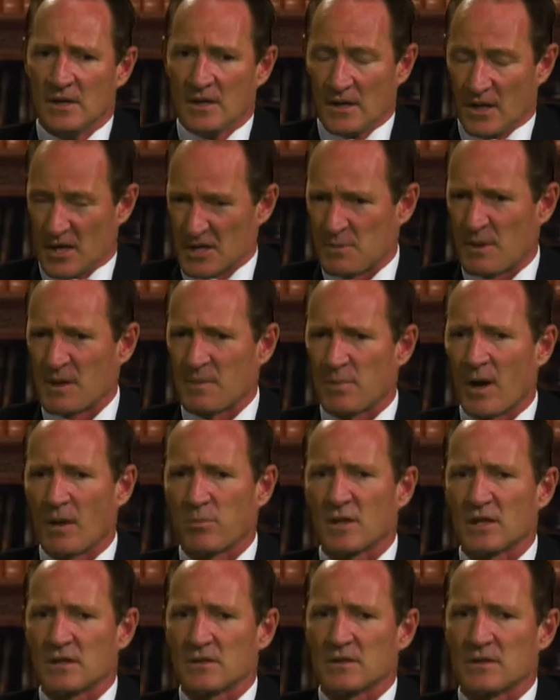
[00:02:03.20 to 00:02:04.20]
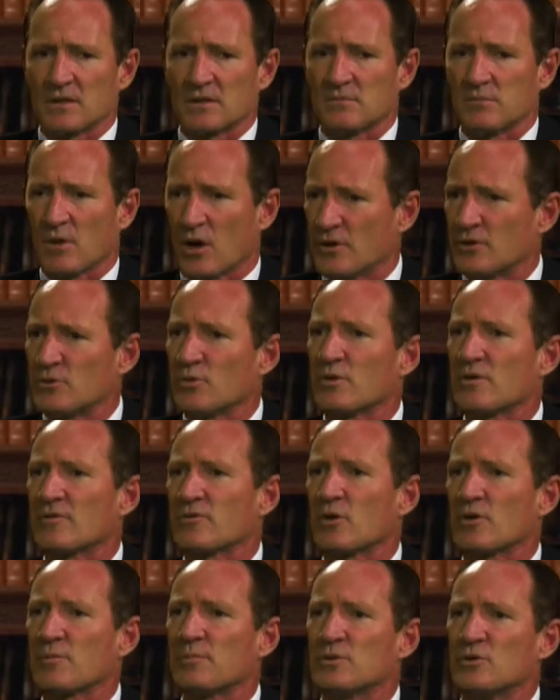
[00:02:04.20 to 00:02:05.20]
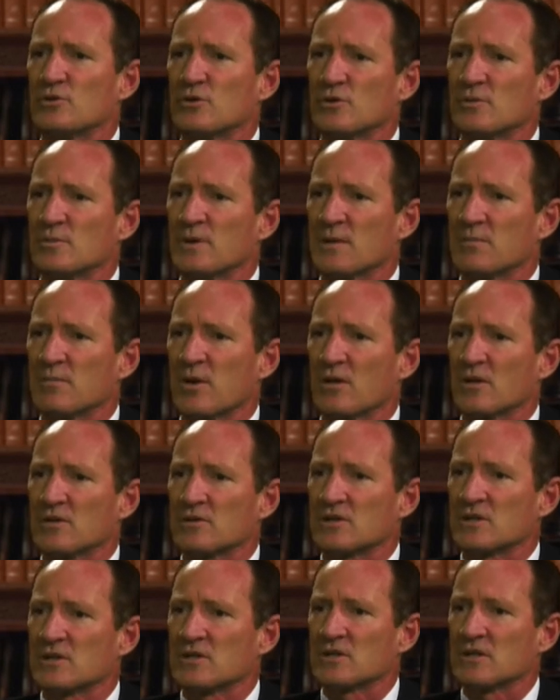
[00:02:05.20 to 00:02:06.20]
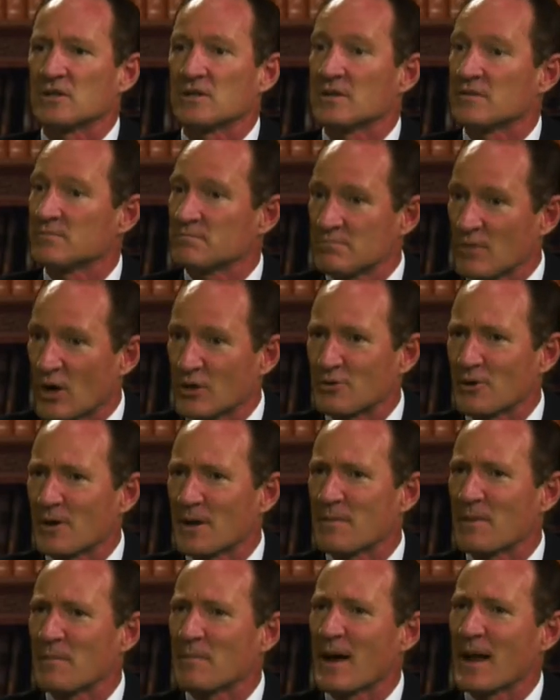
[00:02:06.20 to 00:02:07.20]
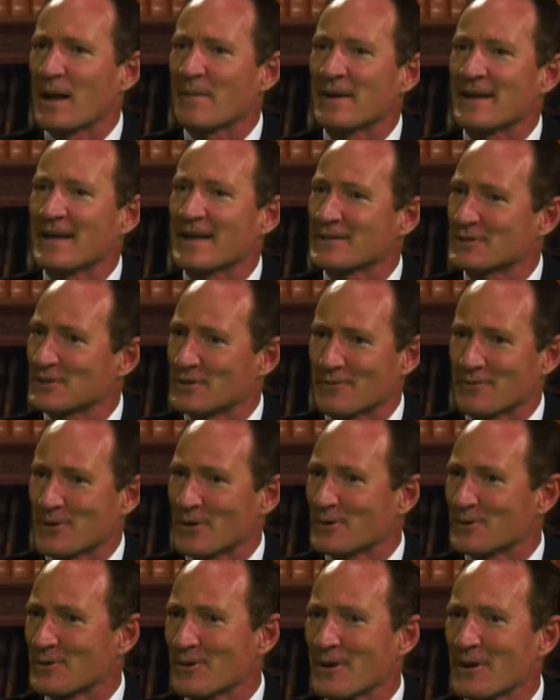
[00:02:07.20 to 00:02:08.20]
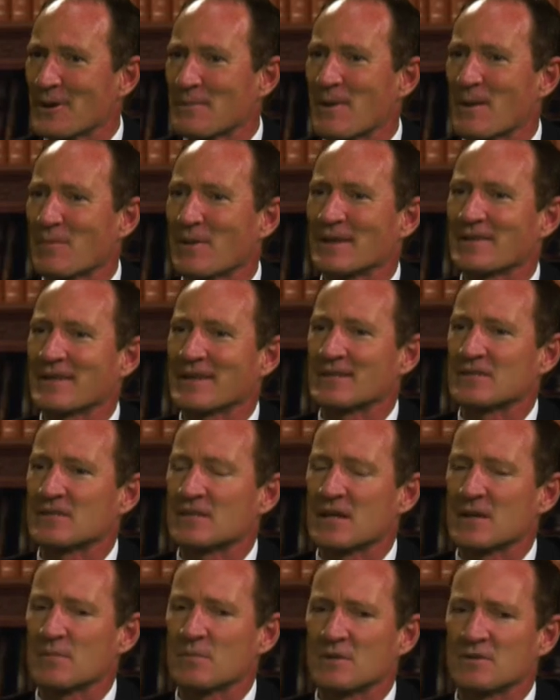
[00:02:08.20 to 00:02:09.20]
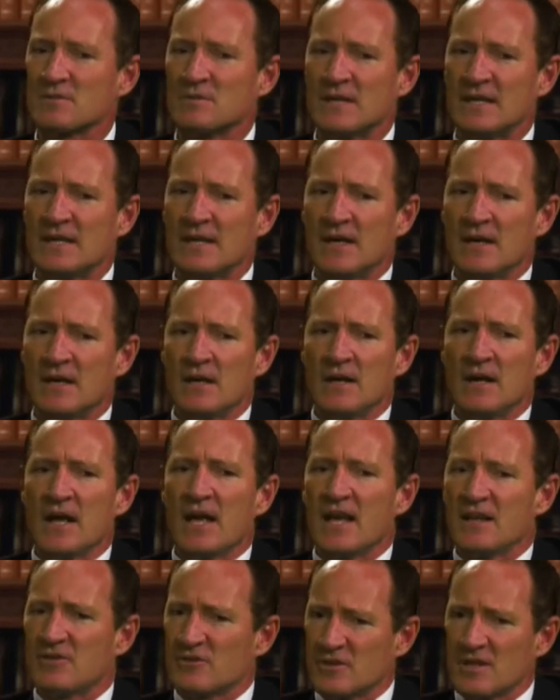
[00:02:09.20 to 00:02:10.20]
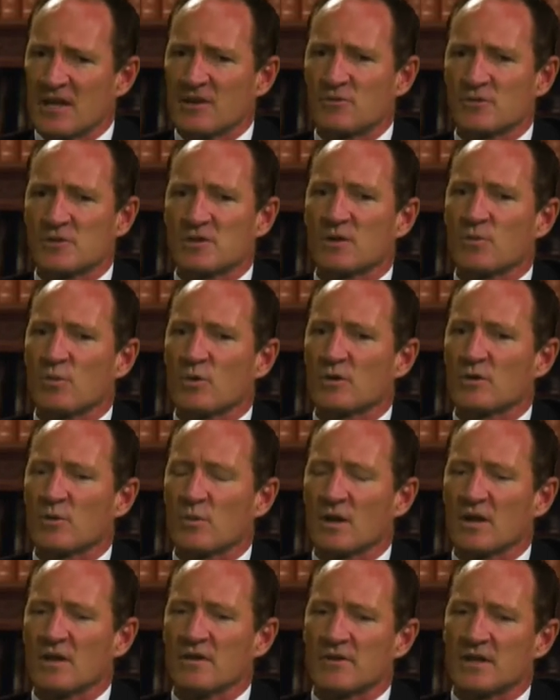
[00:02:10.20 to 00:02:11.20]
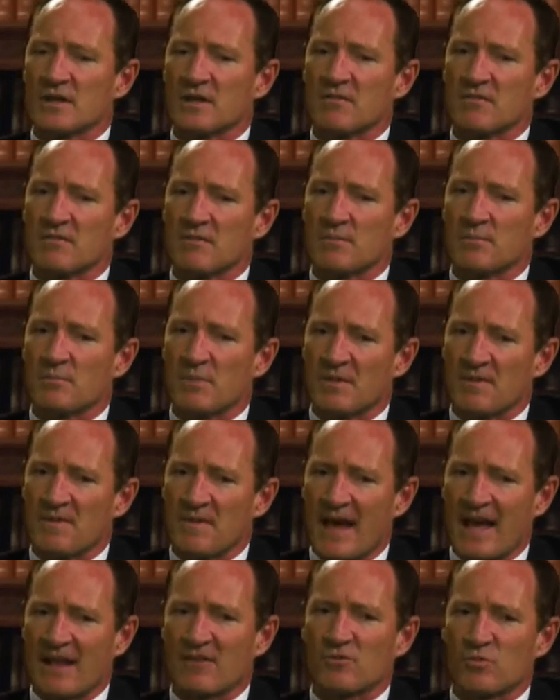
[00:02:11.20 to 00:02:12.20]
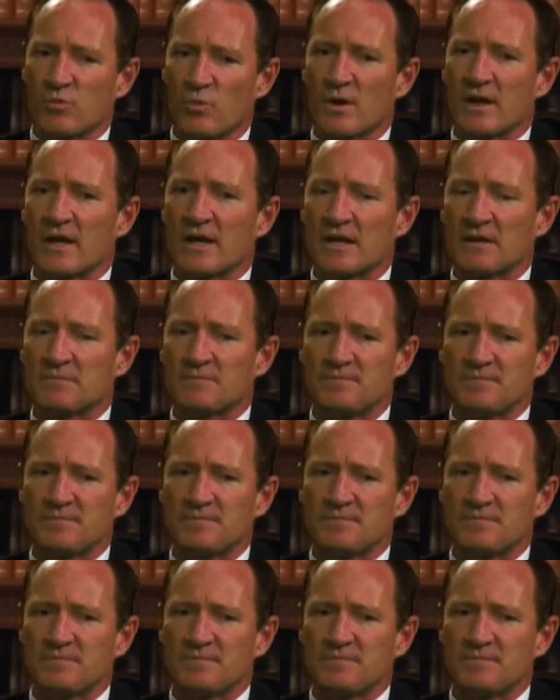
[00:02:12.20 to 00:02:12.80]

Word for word: I speak publicly. I do what I've got to do to be a politician, and I turn up in Parliament House, and you've got to do a lot of public things there. But it's an interesting world that we live in, and but that's where